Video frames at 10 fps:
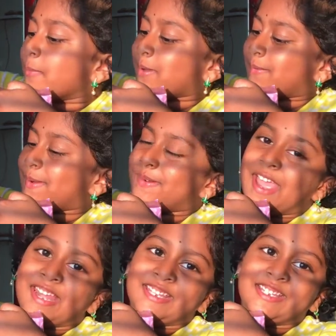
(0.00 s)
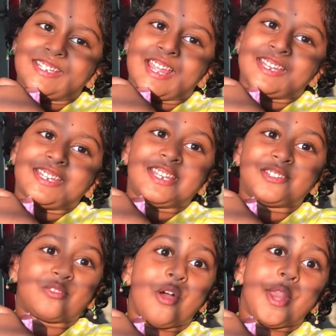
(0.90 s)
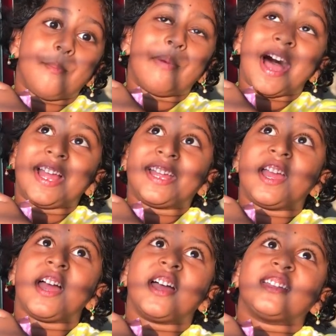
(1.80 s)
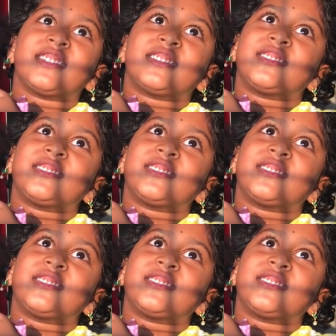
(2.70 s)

but my daddy said he's going to buy it